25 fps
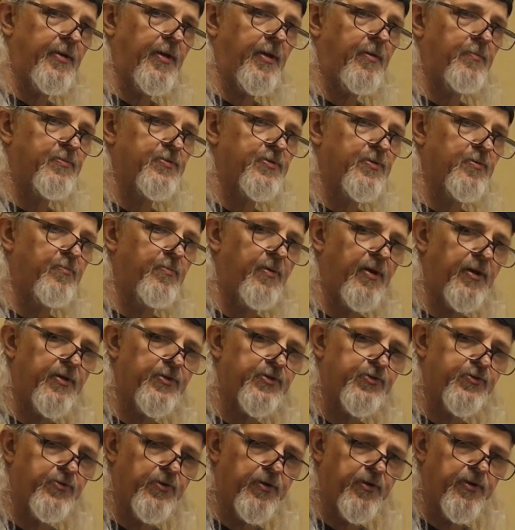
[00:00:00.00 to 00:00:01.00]
names of the
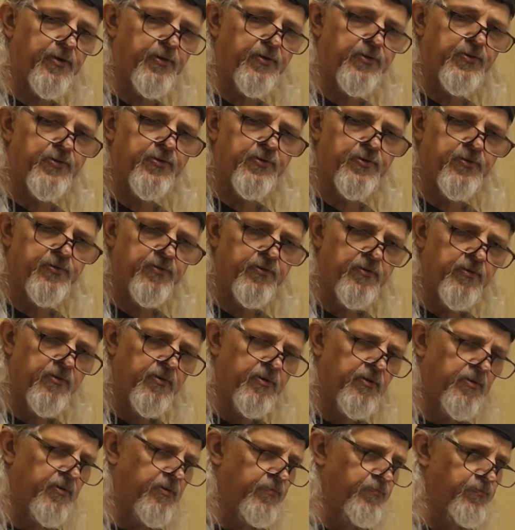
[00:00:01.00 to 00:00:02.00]
bass strings,
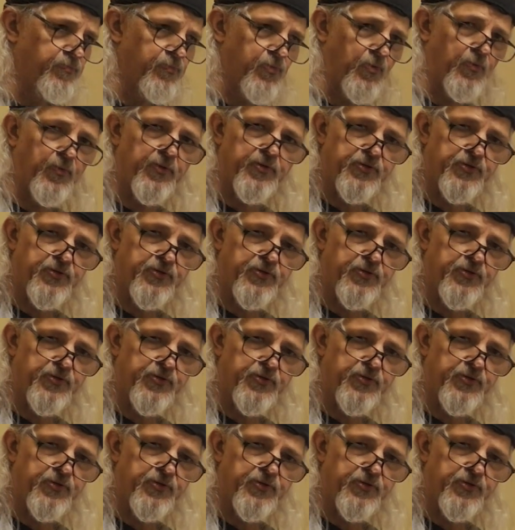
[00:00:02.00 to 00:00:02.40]
we